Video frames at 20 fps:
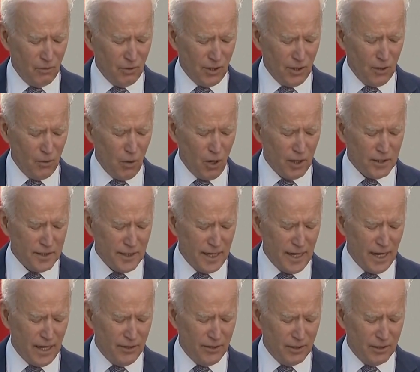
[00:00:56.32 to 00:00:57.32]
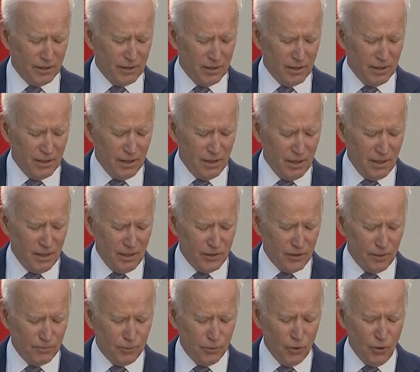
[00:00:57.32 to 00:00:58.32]
We're going to work together
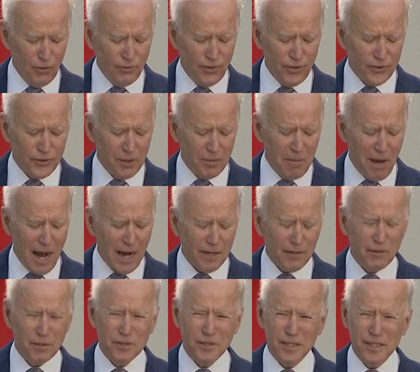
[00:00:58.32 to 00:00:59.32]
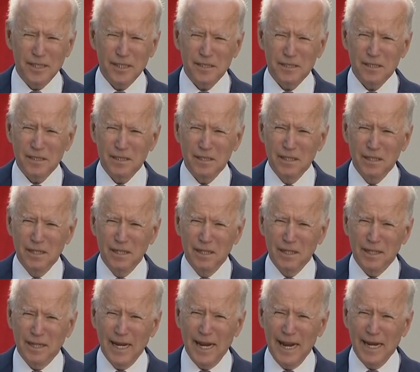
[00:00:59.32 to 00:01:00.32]
to prove that democracies
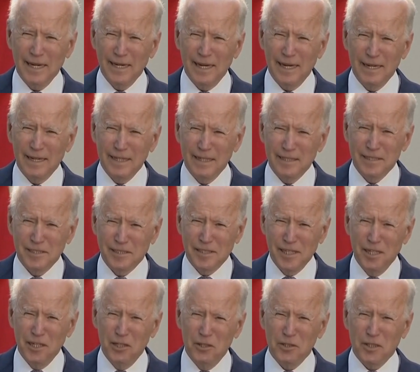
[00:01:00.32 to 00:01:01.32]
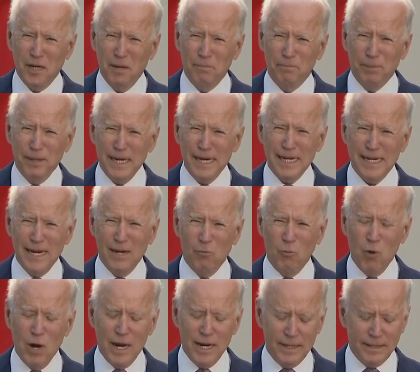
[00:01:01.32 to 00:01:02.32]
can still compete
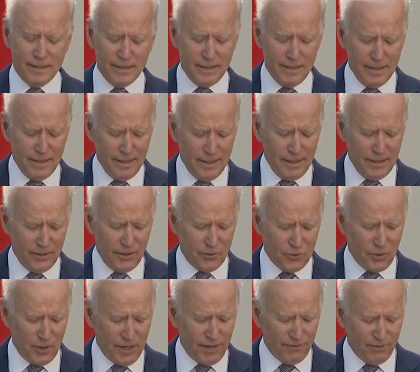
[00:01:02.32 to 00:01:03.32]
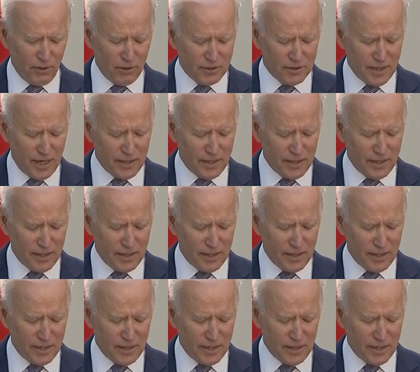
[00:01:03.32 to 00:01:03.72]
and win in the 21st